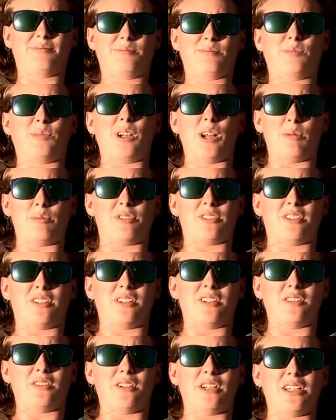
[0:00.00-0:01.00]
But I'm still
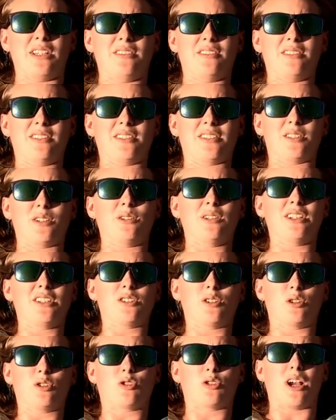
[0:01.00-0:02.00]
hungry. So let's
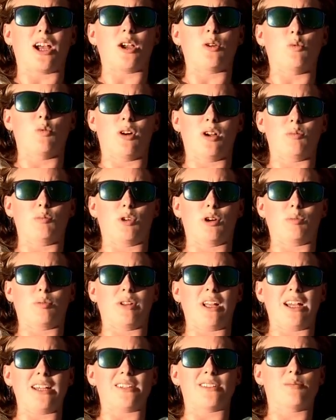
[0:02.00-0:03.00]
go try one more
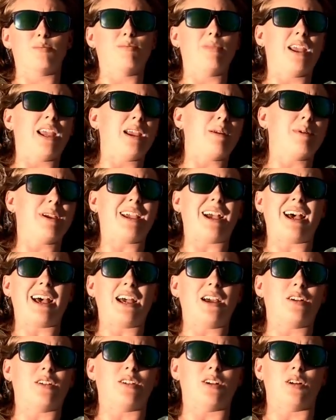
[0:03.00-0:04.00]
place. Maybe, I
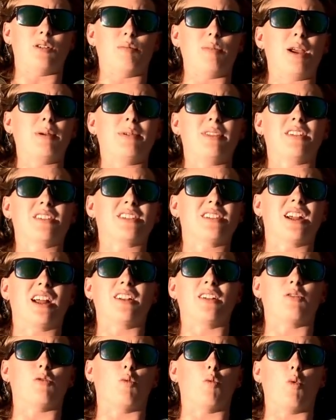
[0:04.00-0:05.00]
don't know, maybe there's not
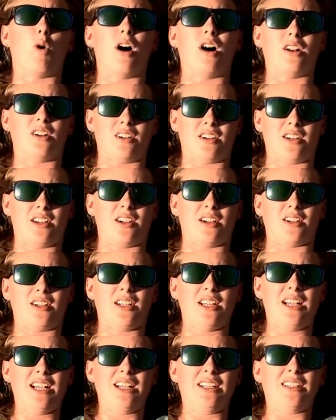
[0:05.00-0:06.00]
enough water here.
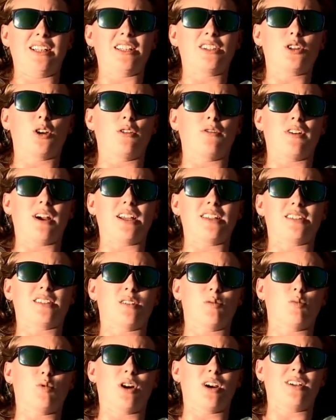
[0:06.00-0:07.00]
Let's go find
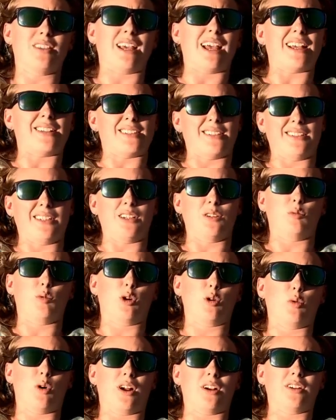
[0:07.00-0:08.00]
somewhere that has a little more
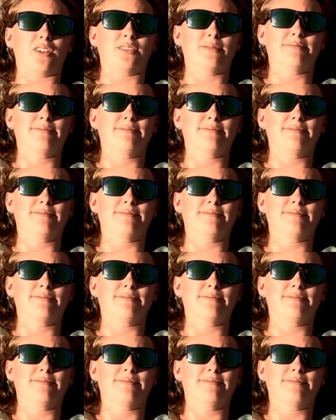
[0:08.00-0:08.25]
water.